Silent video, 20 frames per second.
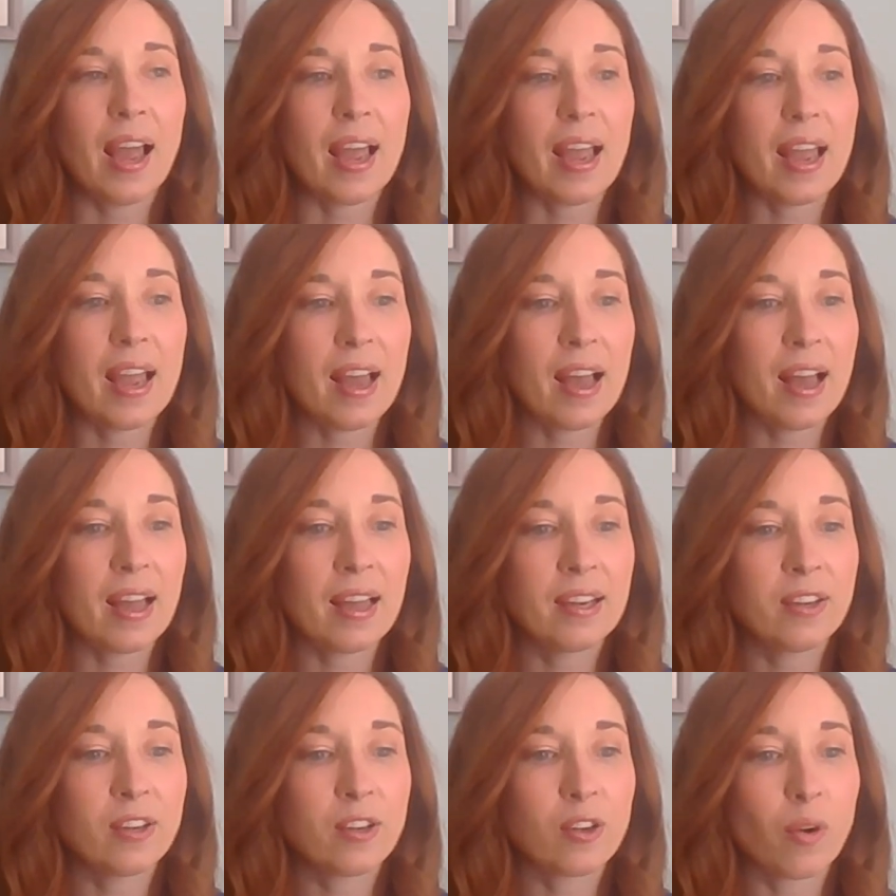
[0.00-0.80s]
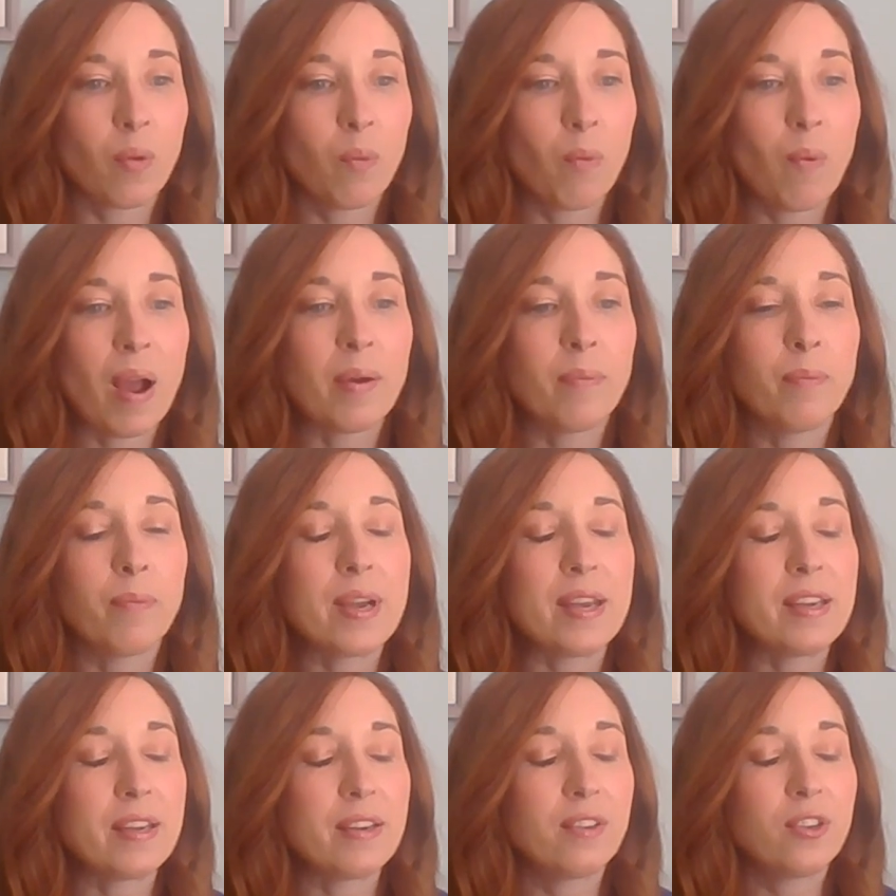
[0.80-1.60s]
And when
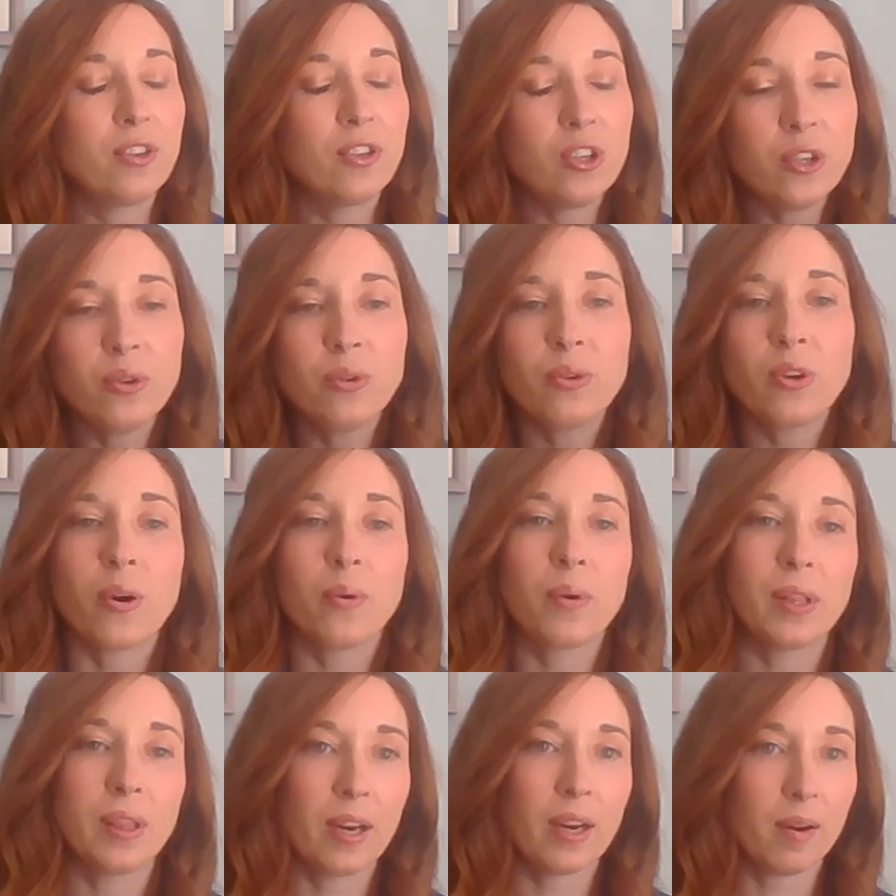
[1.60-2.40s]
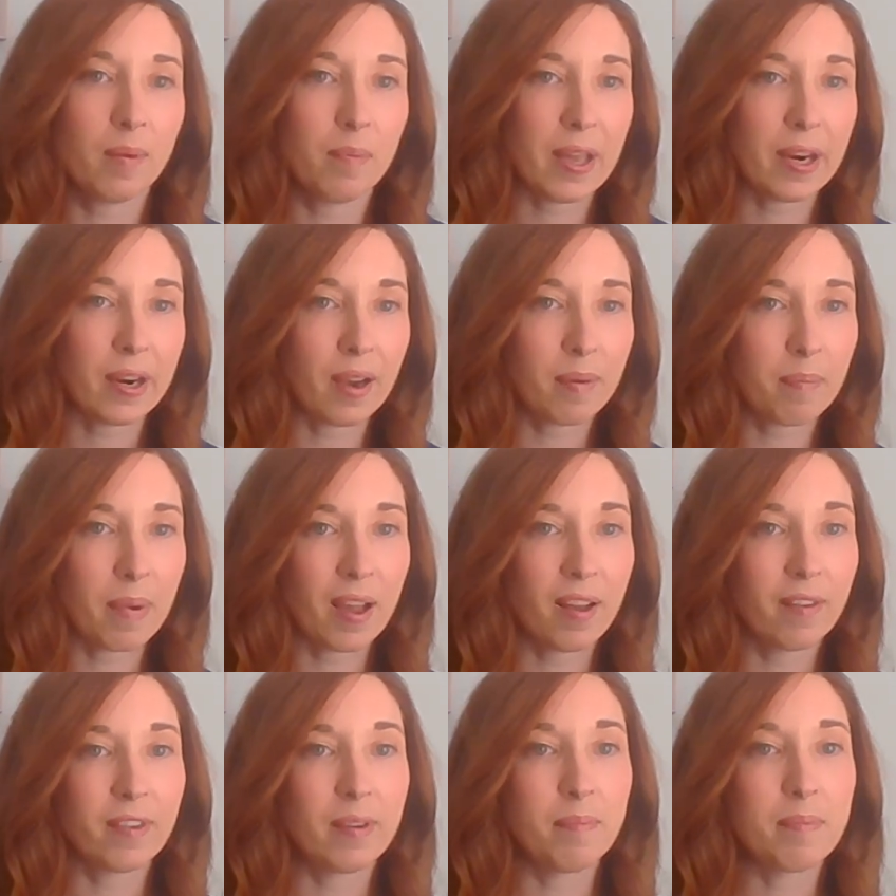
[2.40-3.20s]
we do go a little bit
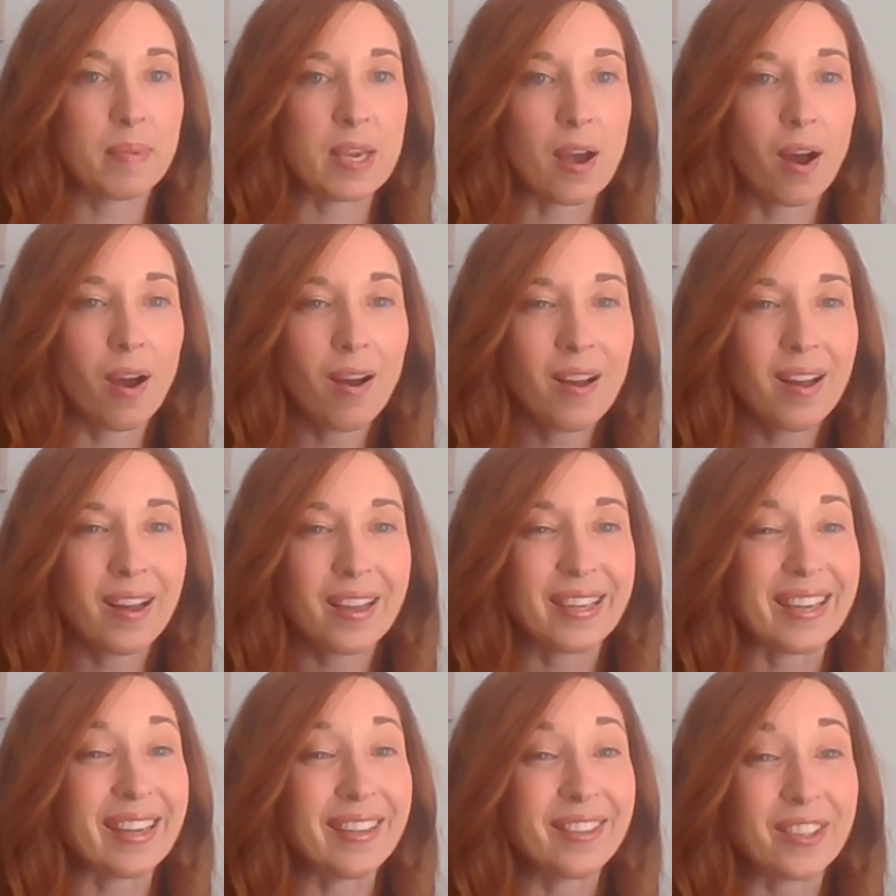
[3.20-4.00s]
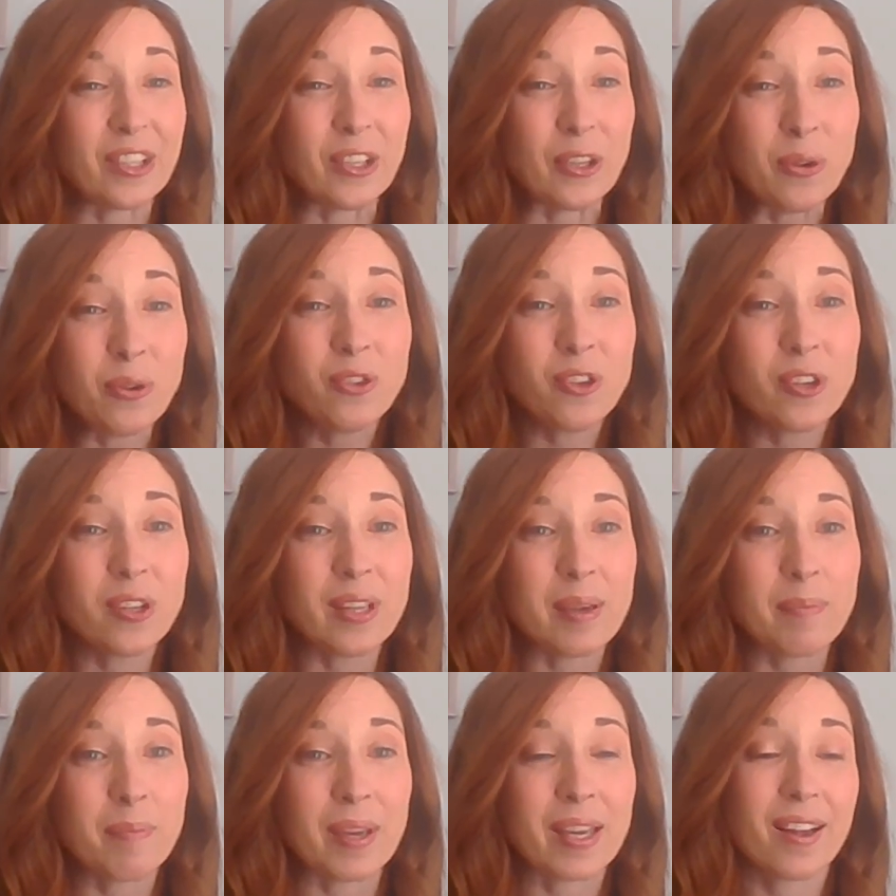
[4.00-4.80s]
above and beyond, it's
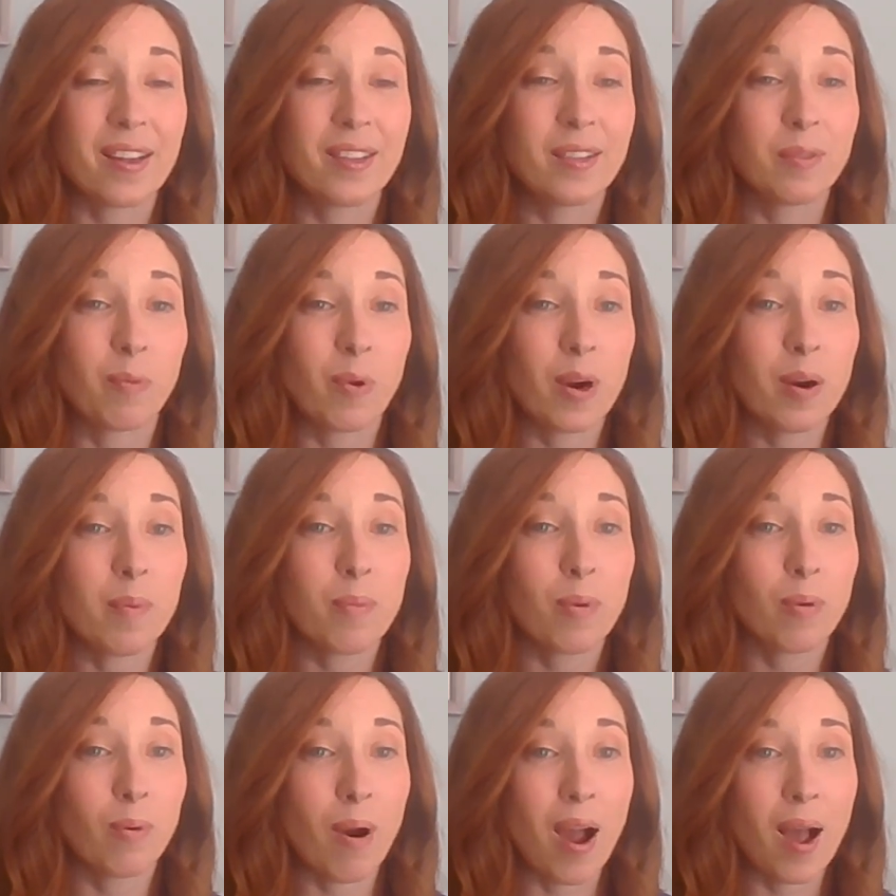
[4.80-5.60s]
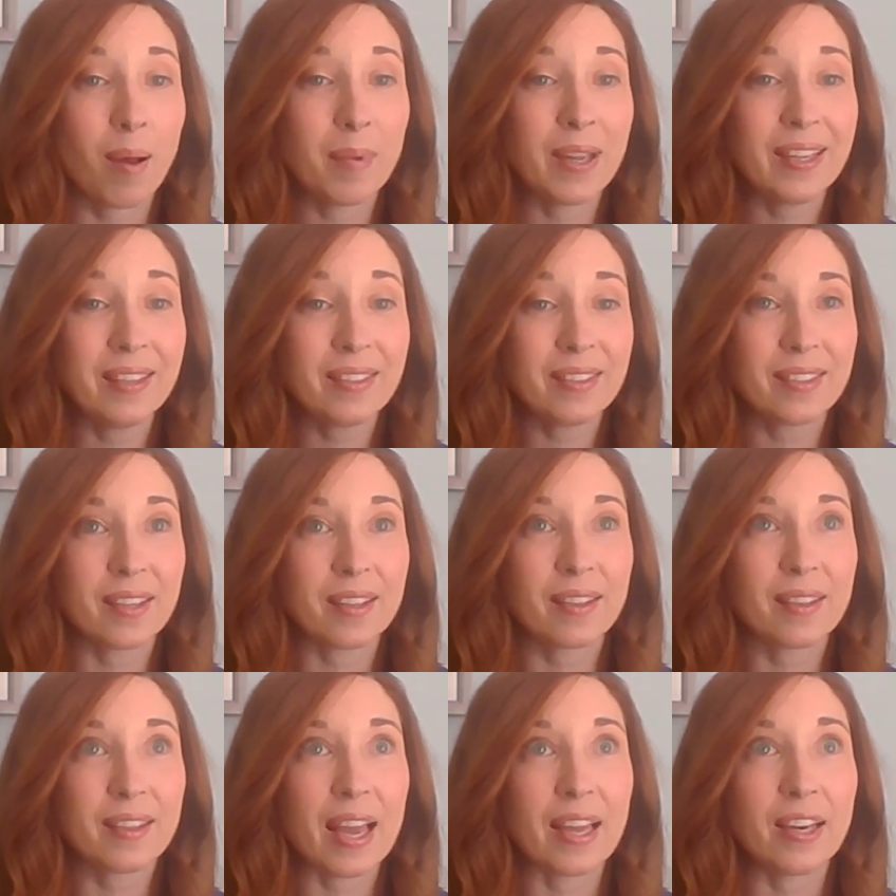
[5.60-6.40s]
usually because we're promised
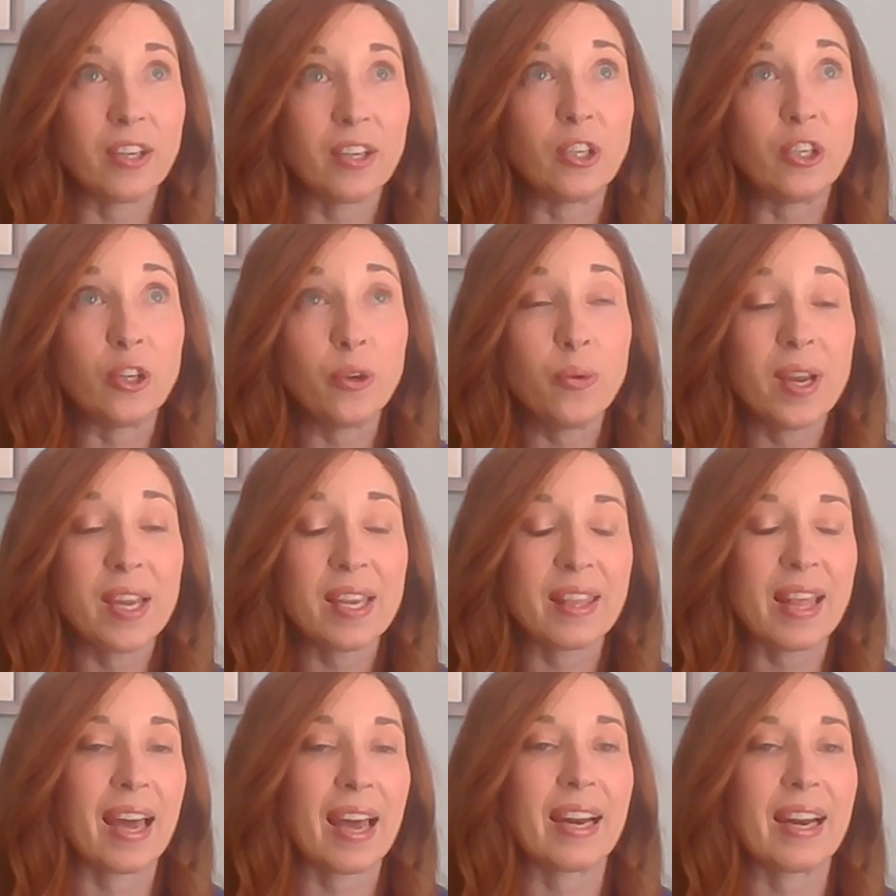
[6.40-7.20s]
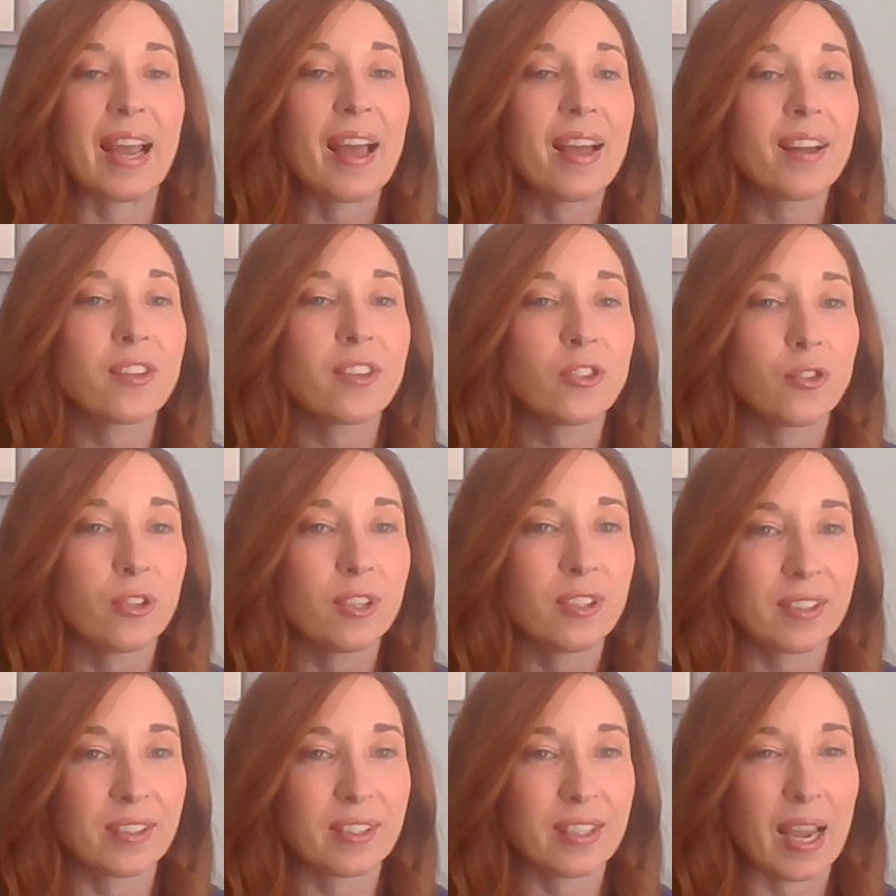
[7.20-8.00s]
that doing that
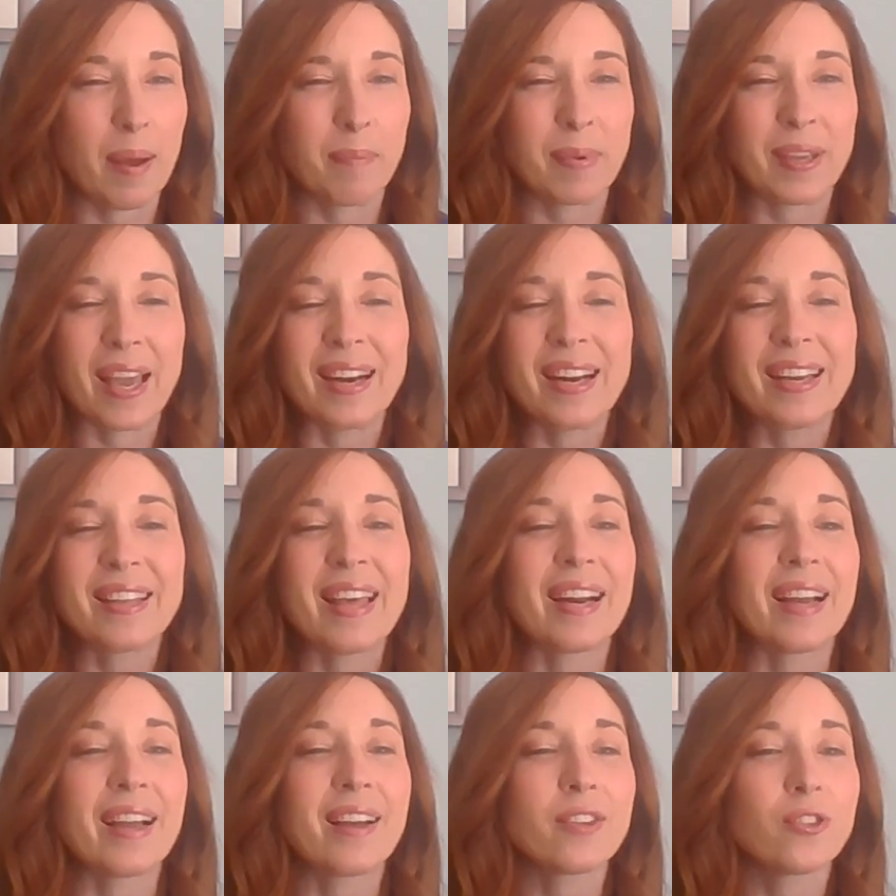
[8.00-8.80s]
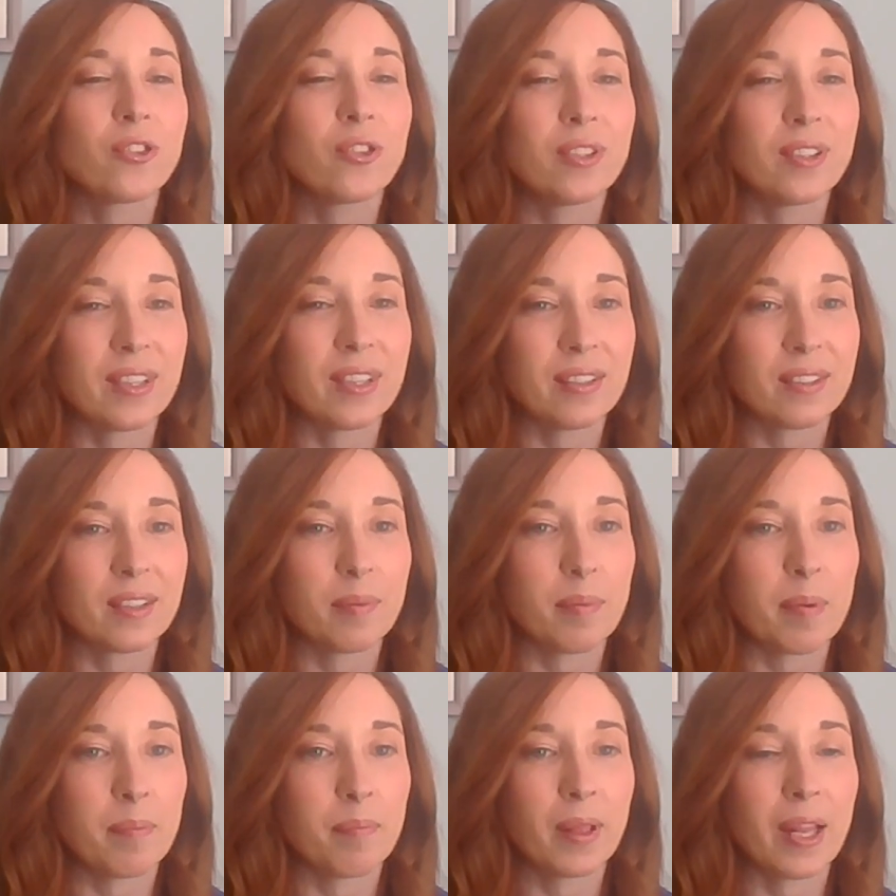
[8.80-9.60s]
extra step, getting that extra
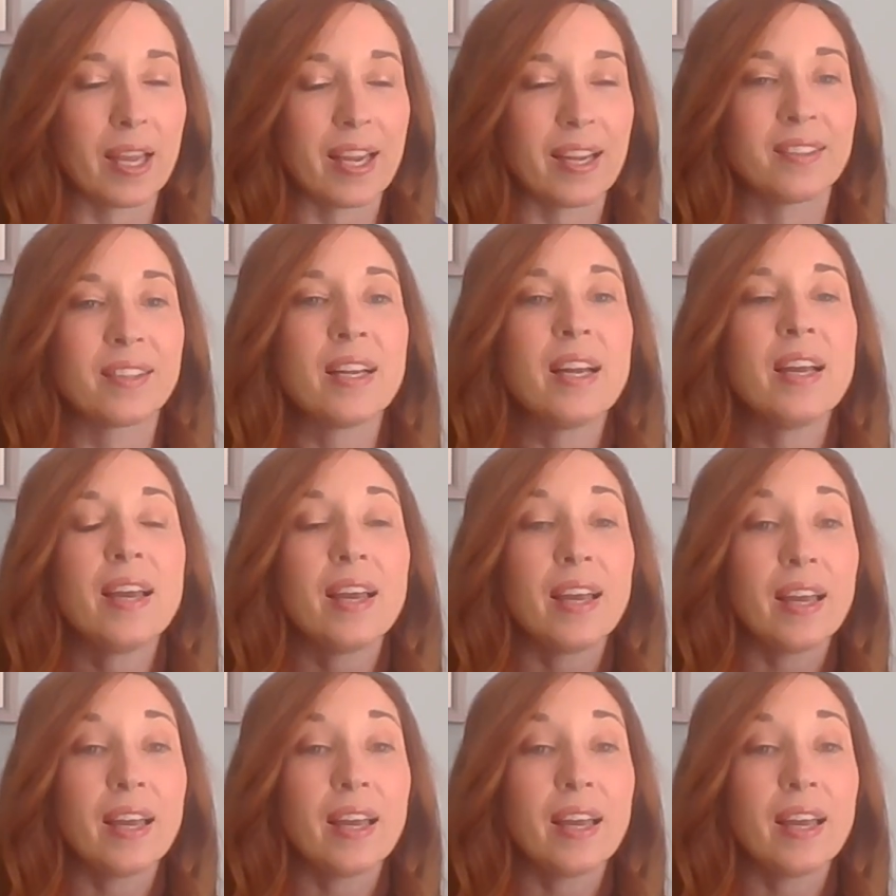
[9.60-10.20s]
system in place,